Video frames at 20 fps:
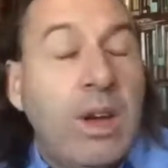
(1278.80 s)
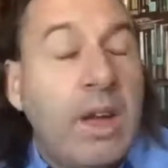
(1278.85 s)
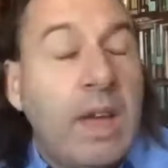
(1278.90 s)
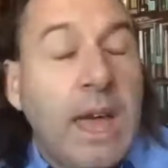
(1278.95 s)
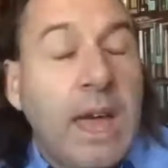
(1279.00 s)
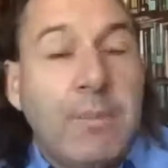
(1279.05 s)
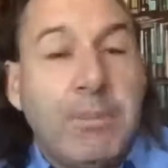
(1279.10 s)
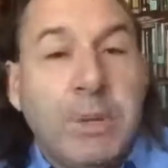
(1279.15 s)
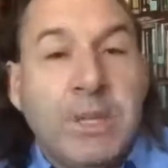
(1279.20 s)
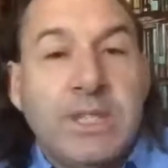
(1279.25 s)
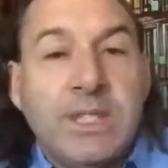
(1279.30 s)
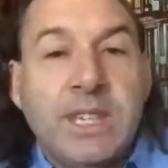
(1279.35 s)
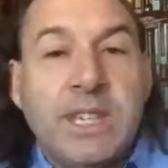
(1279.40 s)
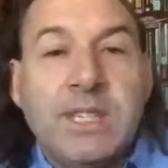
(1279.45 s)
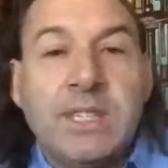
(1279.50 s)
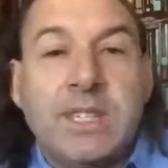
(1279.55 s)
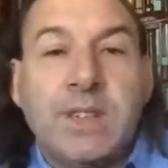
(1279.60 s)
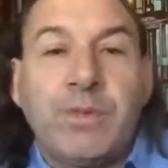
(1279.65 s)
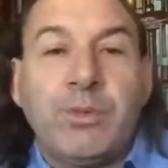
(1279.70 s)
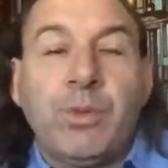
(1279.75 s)

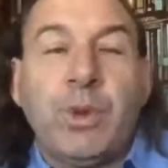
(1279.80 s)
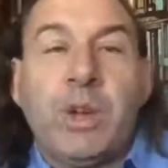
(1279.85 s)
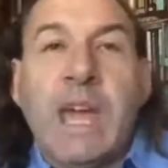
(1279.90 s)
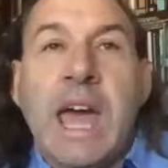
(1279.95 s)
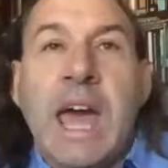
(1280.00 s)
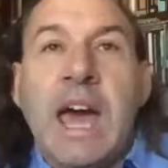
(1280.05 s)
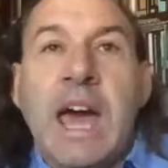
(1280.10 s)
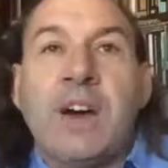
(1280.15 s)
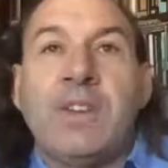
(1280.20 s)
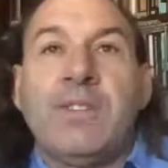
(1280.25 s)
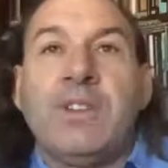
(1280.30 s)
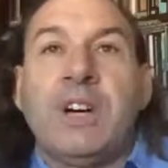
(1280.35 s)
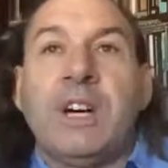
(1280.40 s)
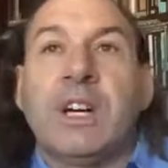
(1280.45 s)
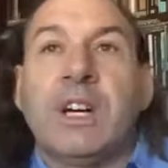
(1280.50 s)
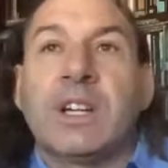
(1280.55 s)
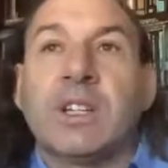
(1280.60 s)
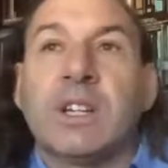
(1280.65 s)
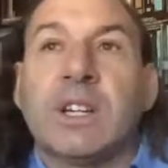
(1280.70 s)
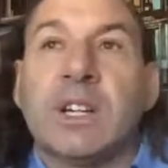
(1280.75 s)
embassies. If we have
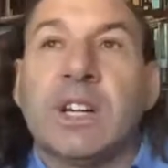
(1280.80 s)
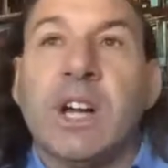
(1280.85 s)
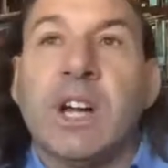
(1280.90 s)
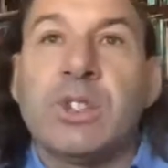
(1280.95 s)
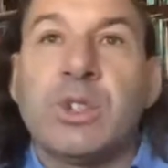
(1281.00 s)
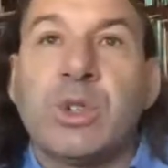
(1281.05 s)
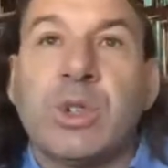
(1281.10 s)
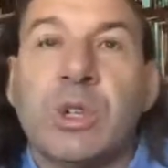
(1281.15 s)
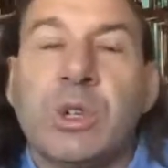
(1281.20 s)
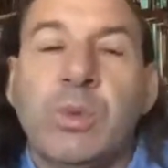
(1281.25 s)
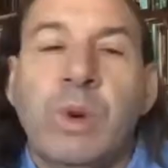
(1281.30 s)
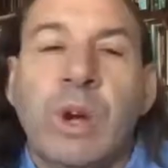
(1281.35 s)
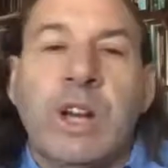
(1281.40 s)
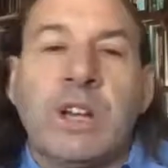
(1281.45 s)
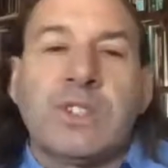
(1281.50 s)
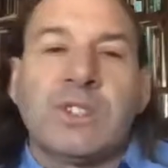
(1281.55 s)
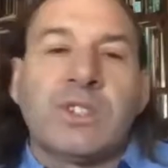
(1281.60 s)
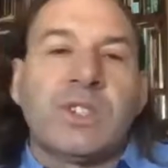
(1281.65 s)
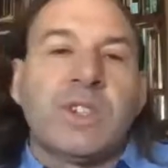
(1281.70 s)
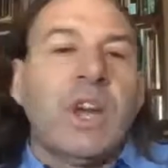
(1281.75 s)
a country where
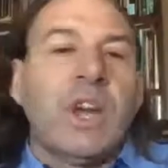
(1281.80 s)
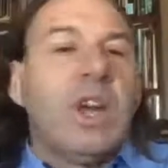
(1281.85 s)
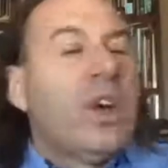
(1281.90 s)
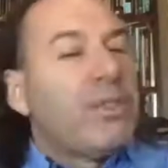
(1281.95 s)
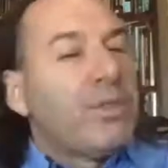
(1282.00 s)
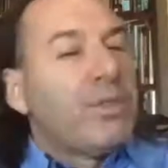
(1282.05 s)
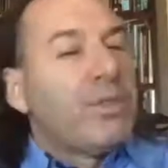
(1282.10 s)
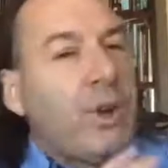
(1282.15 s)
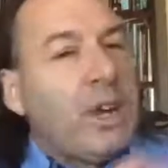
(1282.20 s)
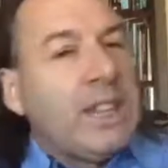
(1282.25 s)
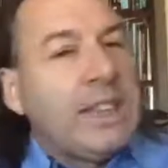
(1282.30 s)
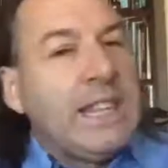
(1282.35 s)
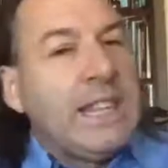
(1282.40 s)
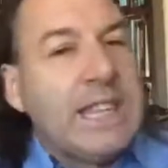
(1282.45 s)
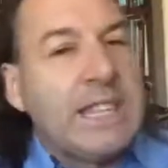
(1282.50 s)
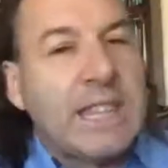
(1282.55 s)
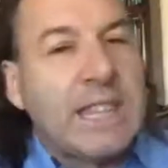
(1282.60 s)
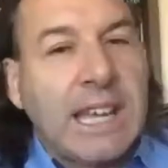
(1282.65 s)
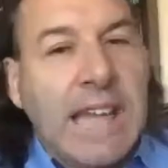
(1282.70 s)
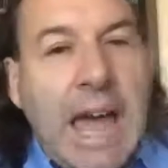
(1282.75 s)
it's friendly
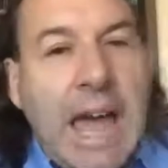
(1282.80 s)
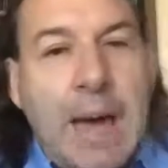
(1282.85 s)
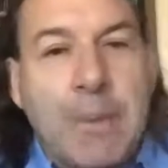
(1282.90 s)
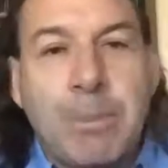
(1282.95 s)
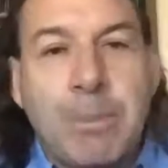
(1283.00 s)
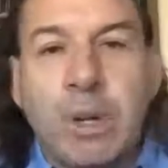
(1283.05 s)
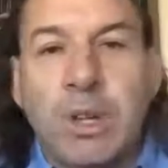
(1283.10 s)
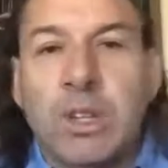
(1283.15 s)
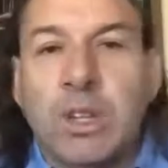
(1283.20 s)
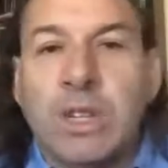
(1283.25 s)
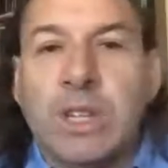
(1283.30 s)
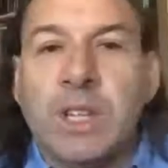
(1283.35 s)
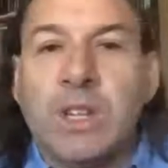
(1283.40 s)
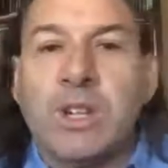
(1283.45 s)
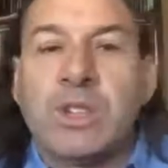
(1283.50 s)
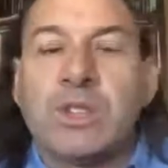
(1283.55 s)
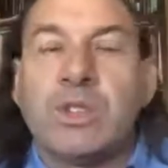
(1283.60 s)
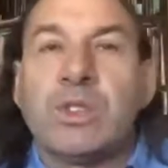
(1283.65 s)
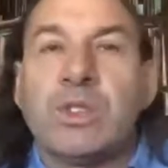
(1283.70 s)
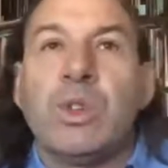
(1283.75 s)
in the capital and
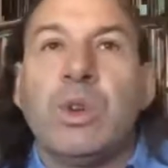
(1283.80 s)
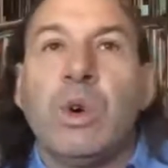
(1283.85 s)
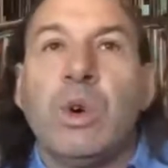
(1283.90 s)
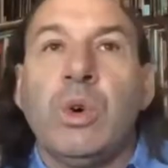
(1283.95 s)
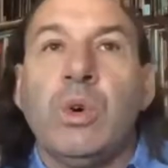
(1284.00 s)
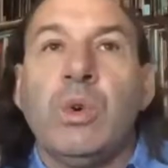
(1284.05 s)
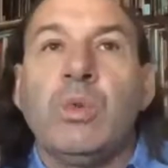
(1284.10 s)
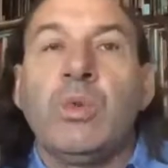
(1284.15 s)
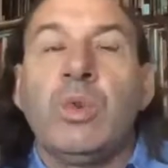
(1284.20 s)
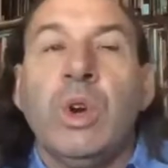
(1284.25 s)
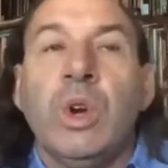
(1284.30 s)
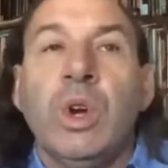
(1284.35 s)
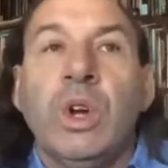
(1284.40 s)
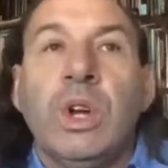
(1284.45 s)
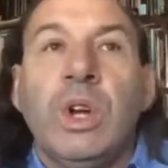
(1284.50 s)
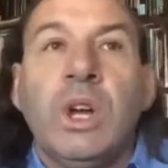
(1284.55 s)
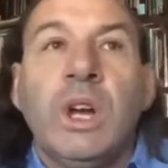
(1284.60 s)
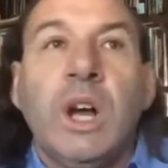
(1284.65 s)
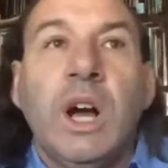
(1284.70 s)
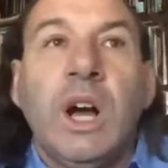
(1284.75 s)
there's no
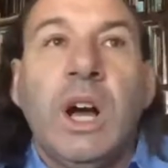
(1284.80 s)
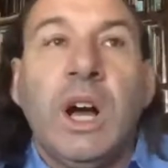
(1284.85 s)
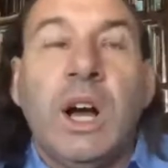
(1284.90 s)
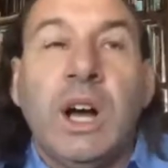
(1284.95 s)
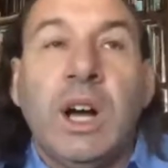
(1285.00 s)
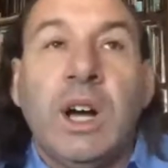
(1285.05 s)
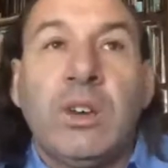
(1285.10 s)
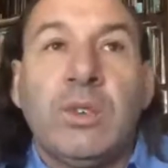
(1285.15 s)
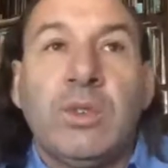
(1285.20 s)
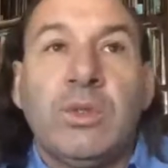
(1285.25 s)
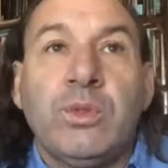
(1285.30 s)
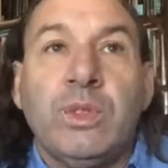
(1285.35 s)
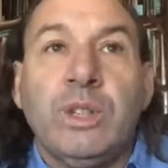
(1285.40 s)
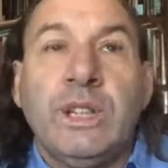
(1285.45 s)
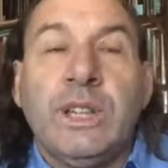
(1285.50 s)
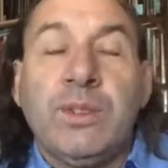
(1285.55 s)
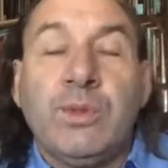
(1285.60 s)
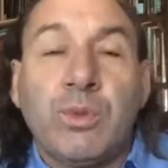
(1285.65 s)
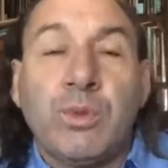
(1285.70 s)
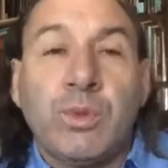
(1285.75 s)

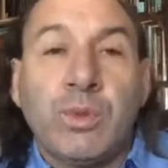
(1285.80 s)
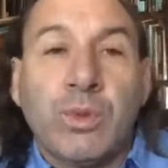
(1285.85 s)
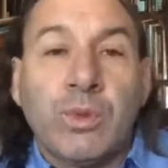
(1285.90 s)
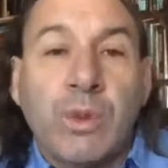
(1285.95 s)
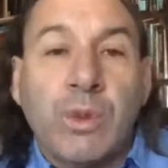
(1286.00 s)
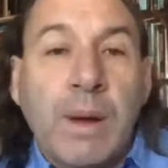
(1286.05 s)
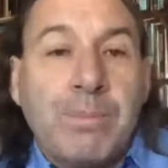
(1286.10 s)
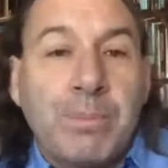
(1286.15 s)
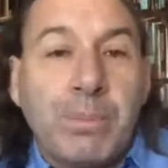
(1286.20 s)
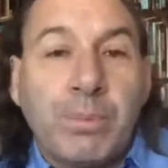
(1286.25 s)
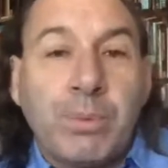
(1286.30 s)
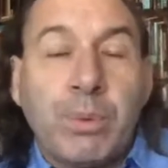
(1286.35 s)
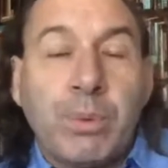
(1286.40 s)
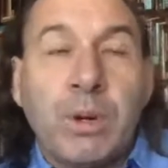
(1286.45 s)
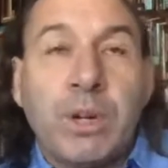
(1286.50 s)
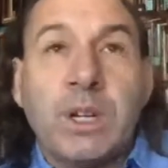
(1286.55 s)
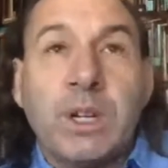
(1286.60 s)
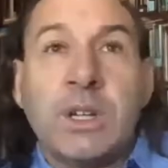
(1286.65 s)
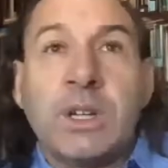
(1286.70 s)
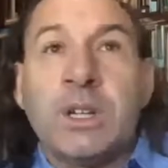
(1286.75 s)
really
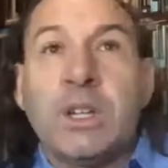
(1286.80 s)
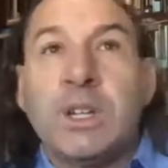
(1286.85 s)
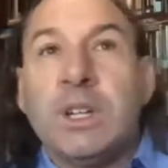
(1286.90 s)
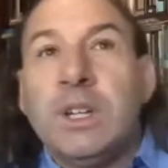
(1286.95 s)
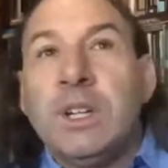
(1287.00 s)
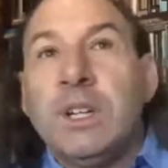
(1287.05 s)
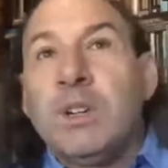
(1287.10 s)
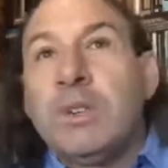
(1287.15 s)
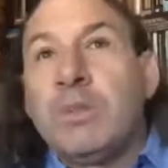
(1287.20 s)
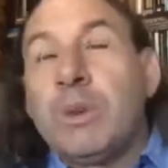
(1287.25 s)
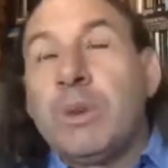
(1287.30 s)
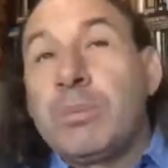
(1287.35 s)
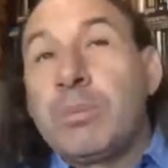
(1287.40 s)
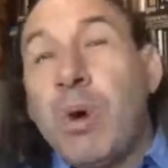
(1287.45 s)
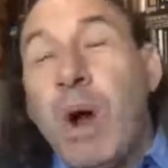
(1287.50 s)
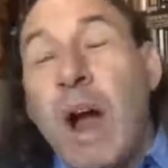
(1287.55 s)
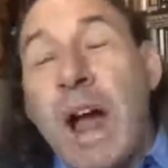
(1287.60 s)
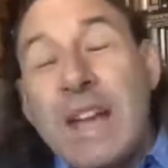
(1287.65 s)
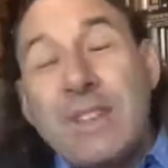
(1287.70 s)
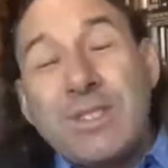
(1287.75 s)

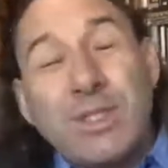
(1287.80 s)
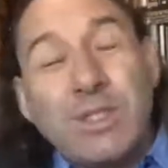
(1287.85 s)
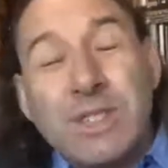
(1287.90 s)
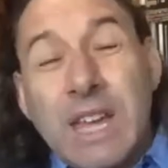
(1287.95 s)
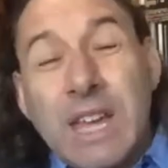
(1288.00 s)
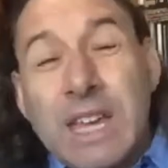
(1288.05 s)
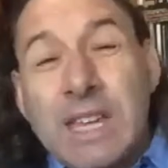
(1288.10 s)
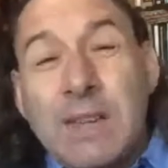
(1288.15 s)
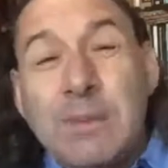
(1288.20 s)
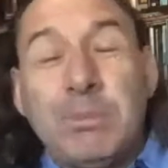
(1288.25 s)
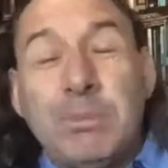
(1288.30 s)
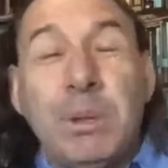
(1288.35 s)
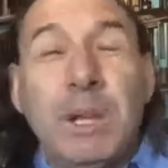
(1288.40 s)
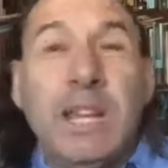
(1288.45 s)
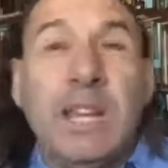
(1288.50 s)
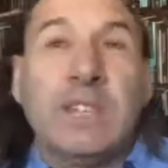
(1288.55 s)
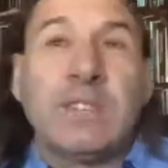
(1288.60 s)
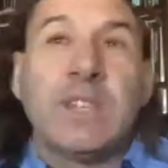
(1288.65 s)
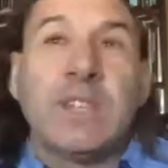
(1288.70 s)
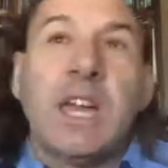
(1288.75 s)
reprisals taking
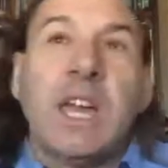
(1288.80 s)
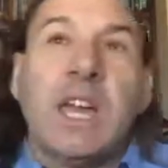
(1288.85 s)
place,